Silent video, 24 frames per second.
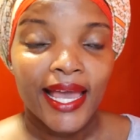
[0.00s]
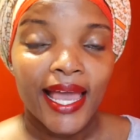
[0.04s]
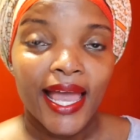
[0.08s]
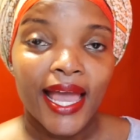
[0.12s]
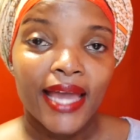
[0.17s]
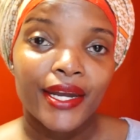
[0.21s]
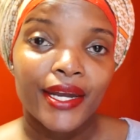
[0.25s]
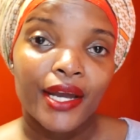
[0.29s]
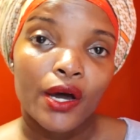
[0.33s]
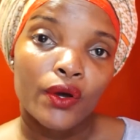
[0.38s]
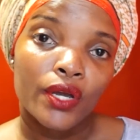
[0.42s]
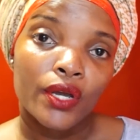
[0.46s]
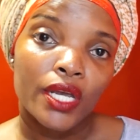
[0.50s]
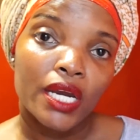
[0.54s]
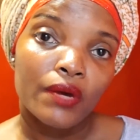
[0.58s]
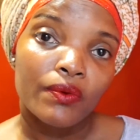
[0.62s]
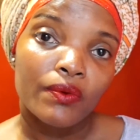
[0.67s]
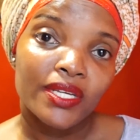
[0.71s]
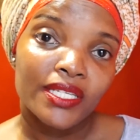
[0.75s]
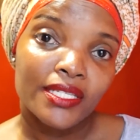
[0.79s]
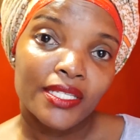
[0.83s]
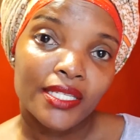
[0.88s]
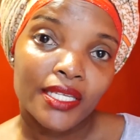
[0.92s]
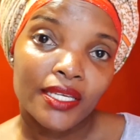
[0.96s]
And now he
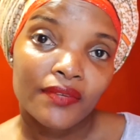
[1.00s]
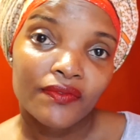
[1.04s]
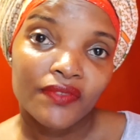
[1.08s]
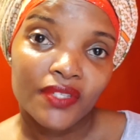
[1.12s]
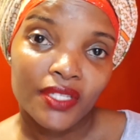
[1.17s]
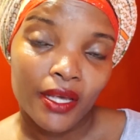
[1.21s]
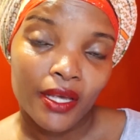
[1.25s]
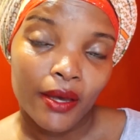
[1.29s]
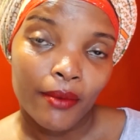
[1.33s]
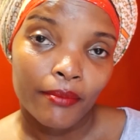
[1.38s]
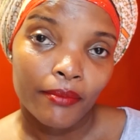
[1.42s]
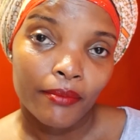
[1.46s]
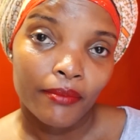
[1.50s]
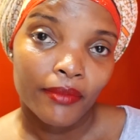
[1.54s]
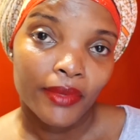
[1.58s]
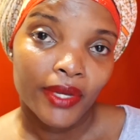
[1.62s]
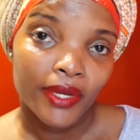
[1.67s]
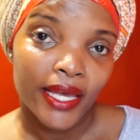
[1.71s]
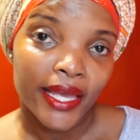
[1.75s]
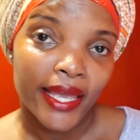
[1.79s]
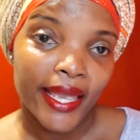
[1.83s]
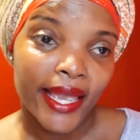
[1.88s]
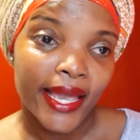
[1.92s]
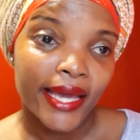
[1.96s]
receives them
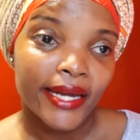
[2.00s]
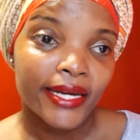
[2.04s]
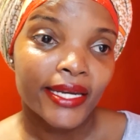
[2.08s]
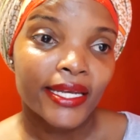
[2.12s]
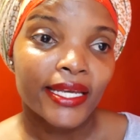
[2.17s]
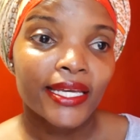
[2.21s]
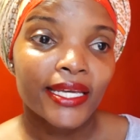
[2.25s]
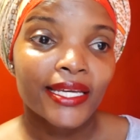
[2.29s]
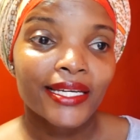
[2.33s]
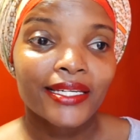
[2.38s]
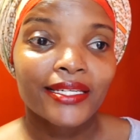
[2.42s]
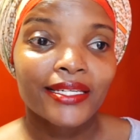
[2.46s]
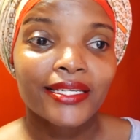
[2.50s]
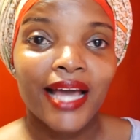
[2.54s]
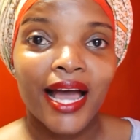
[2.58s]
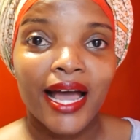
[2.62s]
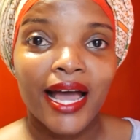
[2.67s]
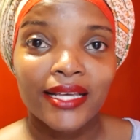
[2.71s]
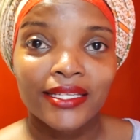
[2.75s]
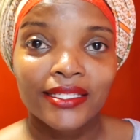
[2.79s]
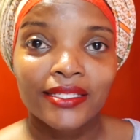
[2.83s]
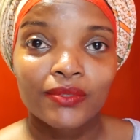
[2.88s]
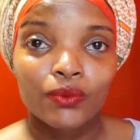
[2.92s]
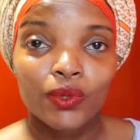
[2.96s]
and he
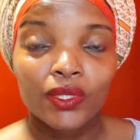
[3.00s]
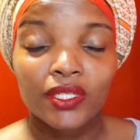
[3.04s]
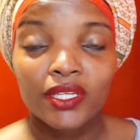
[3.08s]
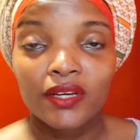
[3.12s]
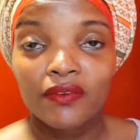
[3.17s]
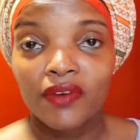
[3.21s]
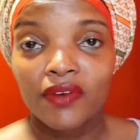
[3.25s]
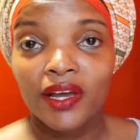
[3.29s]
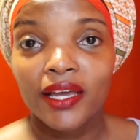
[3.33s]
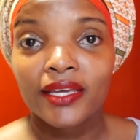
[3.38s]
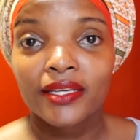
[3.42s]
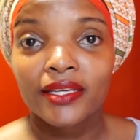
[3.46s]
does whatever